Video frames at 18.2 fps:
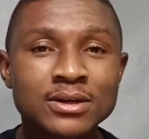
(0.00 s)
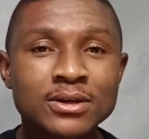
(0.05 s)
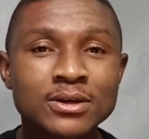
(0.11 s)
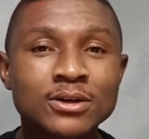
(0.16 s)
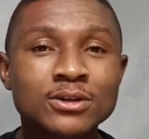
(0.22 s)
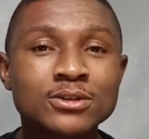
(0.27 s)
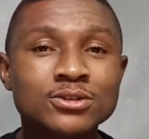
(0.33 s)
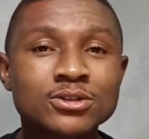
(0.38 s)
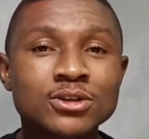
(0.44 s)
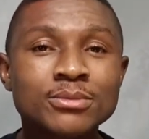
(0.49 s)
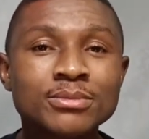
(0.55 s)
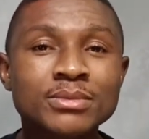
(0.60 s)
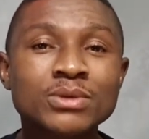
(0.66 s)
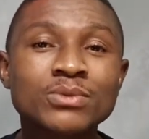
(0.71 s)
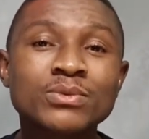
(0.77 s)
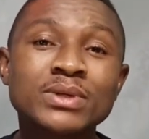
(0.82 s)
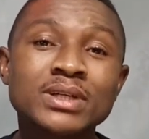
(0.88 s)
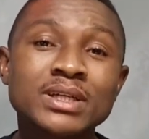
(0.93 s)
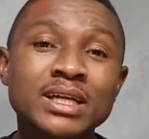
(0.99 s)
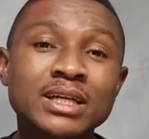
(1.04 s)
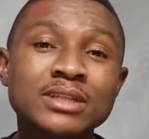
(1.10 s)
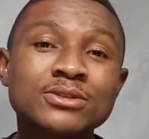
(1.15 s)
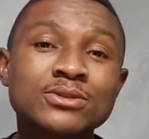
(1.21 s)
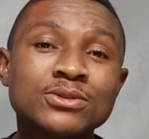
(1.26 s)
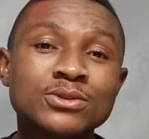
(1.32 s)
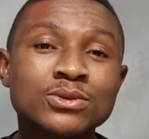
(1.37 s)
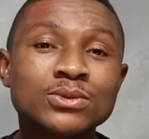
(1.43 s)
or something we get
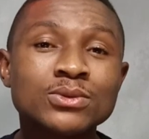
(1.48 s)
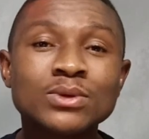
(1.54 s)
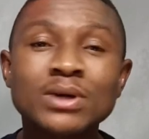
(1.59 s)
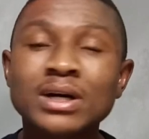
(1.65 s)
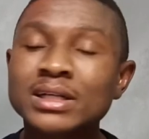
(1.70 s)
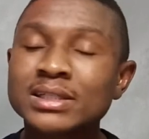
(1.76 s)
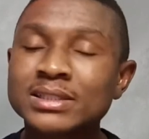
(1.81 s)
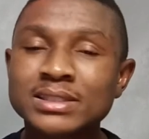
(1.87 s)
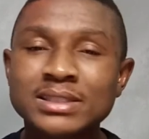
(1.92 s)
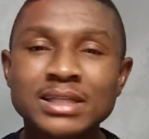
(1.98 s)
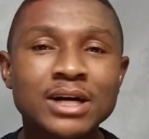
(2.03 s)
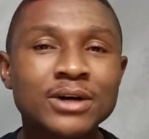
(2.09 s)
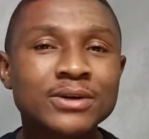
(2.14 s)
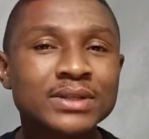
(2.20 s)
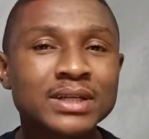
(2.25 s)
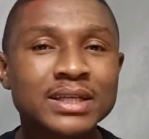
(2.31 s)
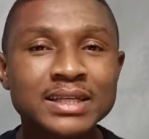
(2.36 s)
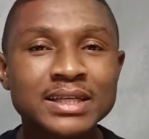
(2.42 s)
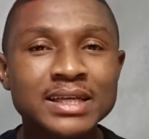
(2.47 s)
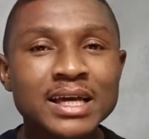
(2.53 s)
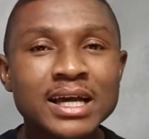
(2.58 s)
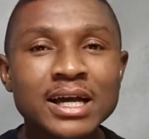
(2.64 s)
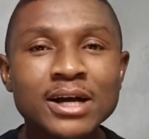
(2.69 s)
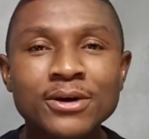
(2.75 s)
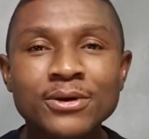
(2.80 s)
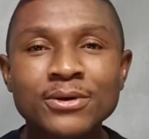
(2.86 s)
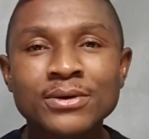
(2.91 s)
to do and shout and
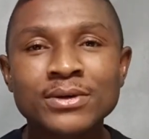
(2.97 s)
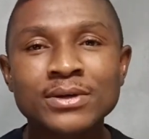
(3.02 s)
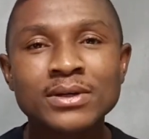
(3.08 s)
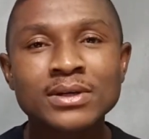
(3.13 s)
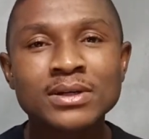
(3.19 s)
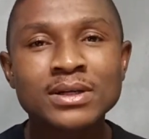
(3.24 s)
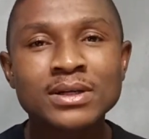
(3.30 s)
yell